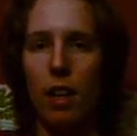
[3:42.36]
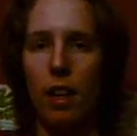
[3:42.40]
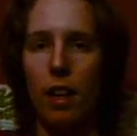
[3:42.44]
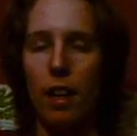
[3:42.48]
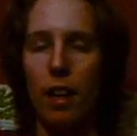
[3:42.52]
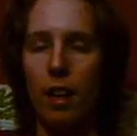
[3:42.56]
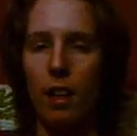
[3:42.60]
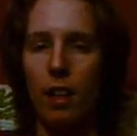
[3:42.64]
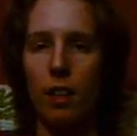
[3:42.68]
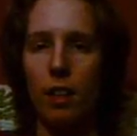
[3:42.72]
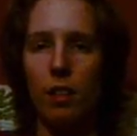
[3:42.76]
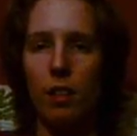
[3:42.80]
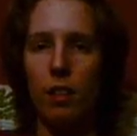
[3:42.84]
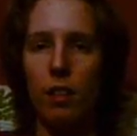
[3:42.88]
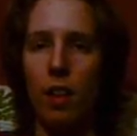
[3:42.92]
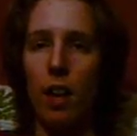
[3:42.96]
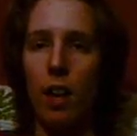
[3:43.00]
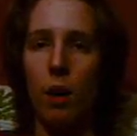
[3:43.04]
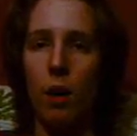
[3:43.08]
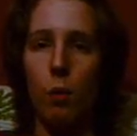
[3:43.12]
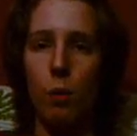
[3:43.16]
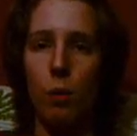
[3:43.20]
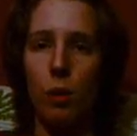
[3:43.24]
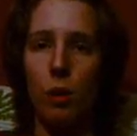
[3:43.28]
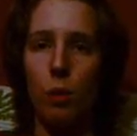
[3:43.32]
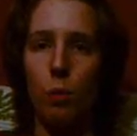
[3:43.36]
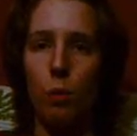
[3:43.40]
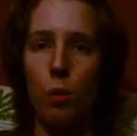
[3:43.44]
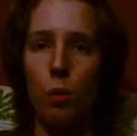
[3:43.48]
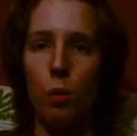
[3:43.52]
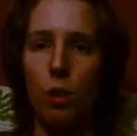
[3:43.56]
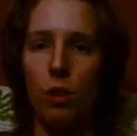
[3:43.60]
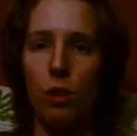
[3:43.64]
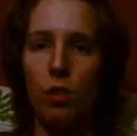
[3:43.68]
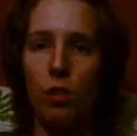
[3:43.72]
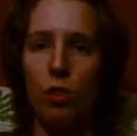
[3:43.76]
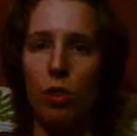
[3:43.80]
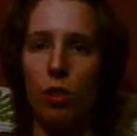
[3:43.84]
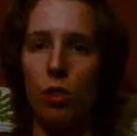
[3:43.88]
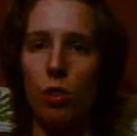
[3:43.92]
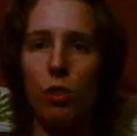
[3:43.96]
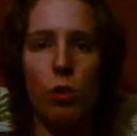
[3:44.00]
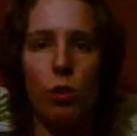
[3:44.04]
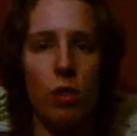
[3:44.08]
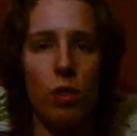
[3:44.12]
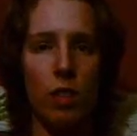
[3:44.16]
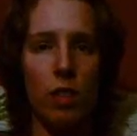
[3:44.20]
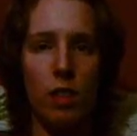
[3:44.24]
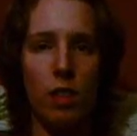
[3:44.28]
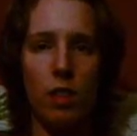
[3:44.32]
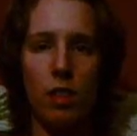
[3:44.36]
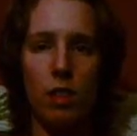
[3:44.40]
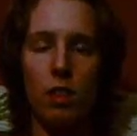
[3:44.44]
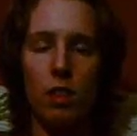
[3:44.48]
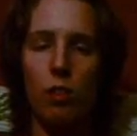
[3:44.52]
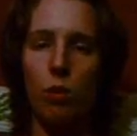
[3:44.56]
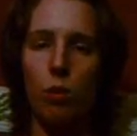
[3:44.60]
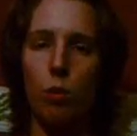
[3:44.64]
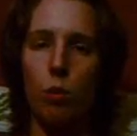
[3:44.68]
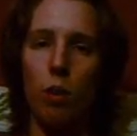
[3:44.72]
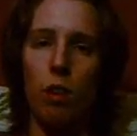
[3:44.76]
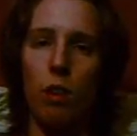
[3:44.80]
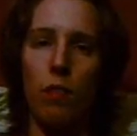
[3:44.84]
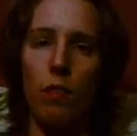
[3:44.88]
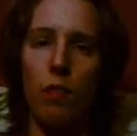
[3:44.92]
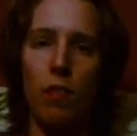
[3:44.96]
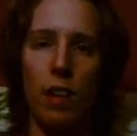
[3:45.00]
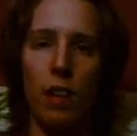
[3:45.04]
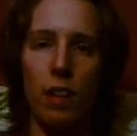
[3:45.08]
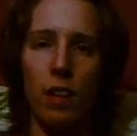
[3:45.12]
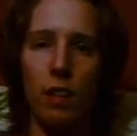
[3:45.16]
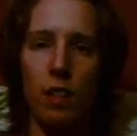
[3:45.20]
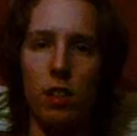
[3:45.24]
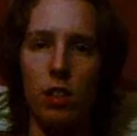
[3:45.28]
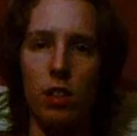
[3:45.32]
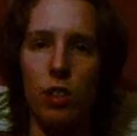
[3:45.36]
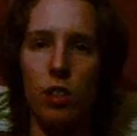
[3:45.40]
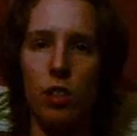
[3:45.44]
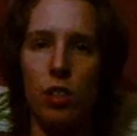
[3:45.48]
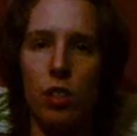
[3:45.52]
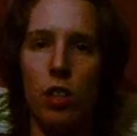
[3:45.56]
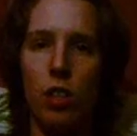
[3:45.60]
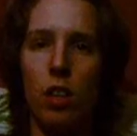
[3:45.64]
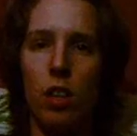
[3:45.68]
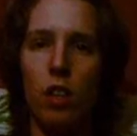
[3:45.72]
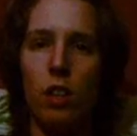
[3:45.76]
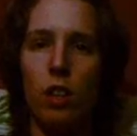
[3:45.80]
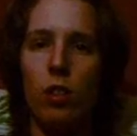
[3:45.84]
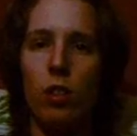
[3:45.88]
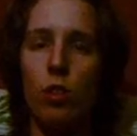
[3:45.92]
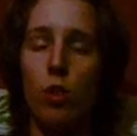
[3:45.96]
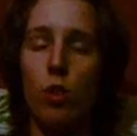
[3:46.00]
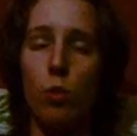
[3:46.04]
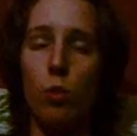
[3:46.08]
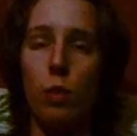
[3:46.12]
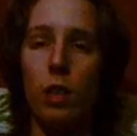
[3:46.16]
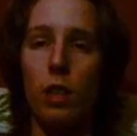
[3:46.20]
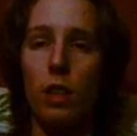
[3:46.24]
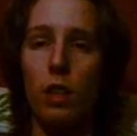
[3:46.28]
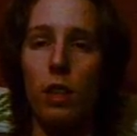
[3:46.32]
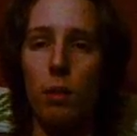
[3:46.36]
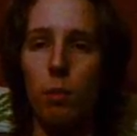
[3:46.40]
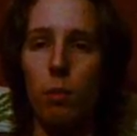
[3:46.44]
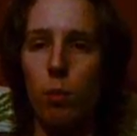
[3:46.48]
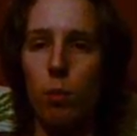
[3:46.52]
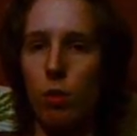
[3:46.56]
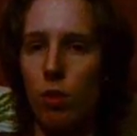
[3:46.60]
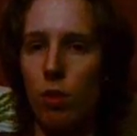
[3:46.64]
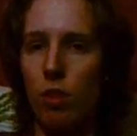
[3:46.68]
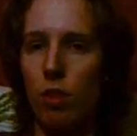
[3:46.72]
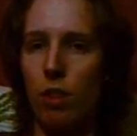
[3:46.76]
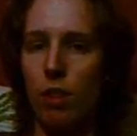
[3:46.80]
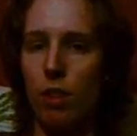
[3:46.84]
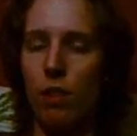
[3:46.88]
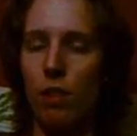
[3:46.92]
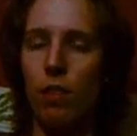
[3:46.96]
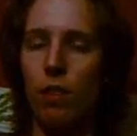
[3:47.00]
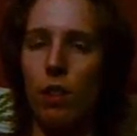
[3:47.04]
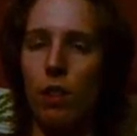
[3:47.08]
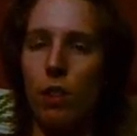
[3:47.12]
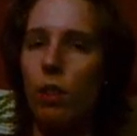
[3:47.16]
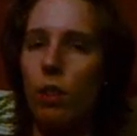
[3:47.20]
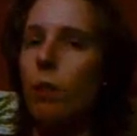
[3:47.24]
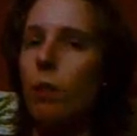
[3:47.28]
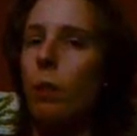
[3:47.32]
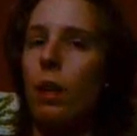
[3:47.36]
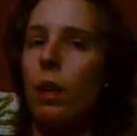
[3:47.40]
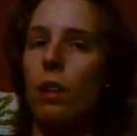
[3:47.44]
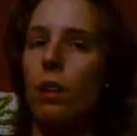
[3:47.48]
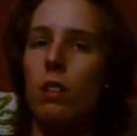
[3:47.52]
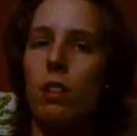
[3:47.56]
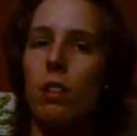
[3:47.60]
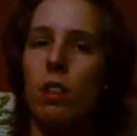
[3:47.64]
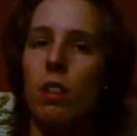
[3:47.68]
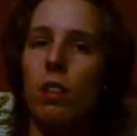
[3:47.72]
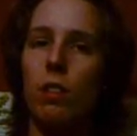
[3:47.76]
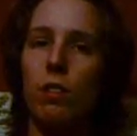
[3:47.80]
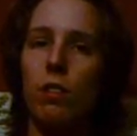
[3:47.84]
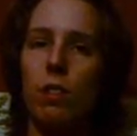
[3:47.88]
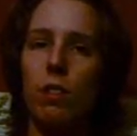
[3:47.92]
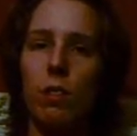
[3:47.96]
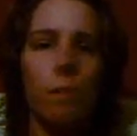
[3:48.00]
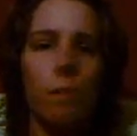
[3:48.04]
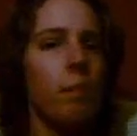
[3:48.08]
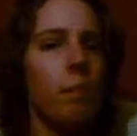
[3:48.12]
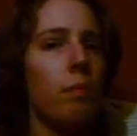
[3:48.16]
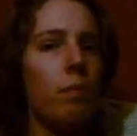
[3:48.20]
and now we want to use it to our advantage so we can personally feel good about ourselves